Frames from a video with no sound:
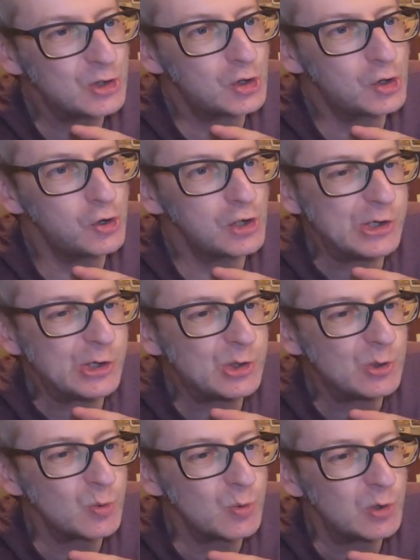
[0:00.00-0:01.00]

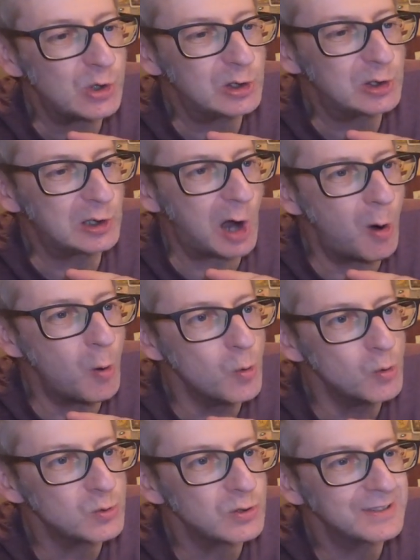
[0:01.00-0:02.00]
crystal
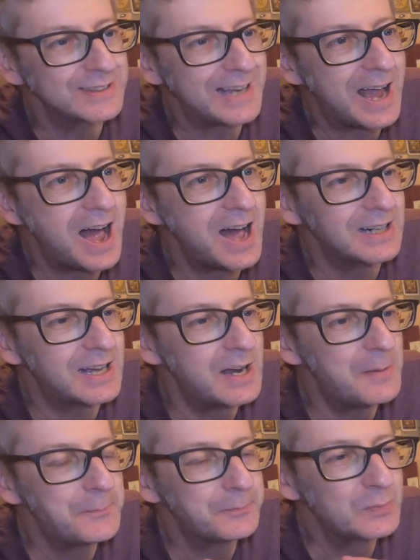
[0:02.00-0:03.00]
gold
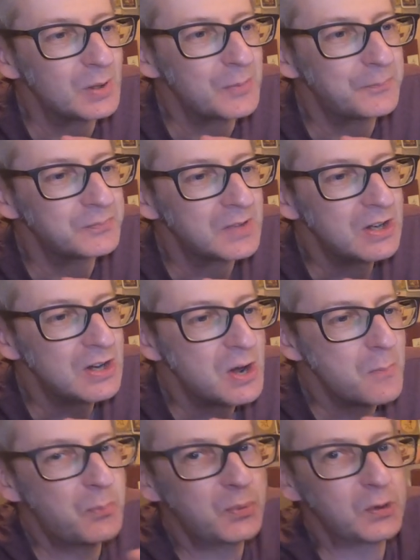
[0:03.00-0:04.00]
colour,
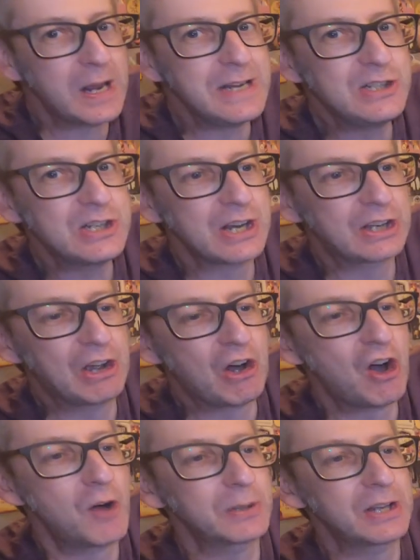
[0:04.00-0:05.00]
plenty of
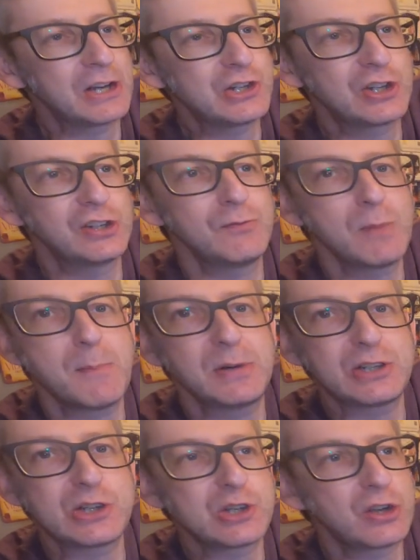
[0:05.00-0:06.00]
carbonation, and remember
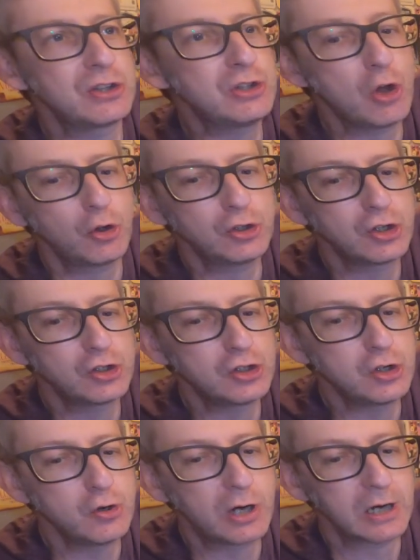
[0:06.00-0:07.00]
this is a
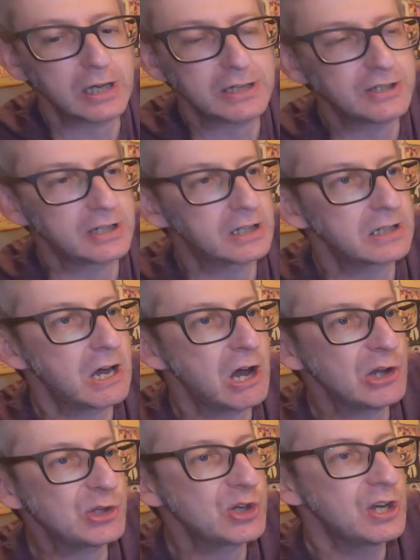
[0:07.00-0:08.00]
non-nucleated
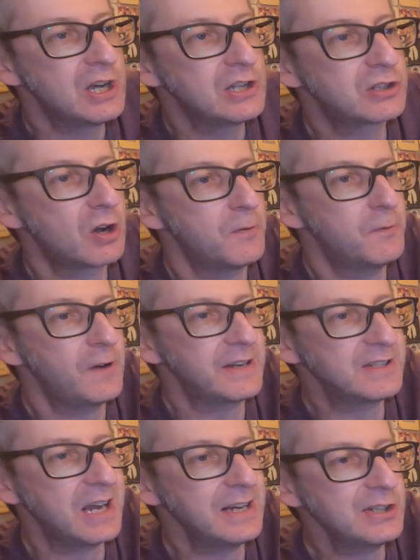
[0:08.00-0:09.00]
glass. It's got a
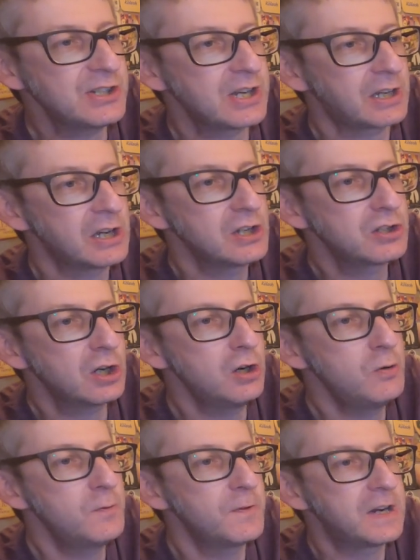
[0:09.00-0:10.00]
fantastic
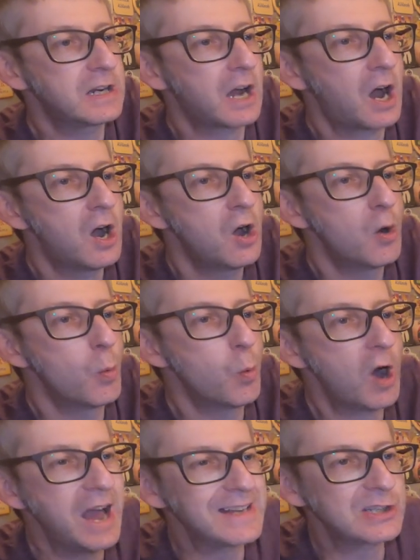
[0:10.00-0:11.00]
two finger
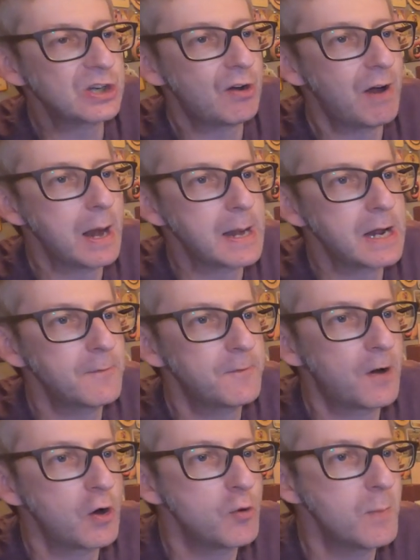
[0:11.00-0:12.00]
white type
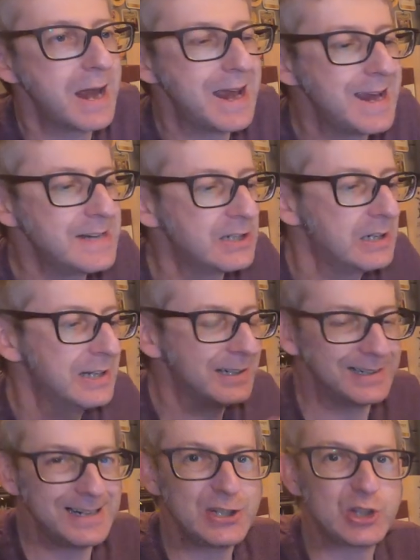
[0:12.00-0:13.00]
foam head.
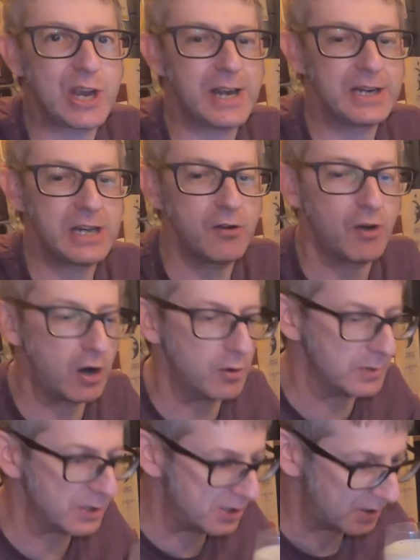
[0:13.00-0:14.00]
Let's get the
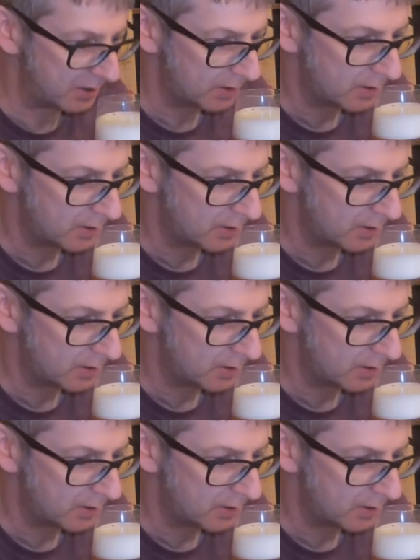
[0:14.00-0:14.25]
aromas.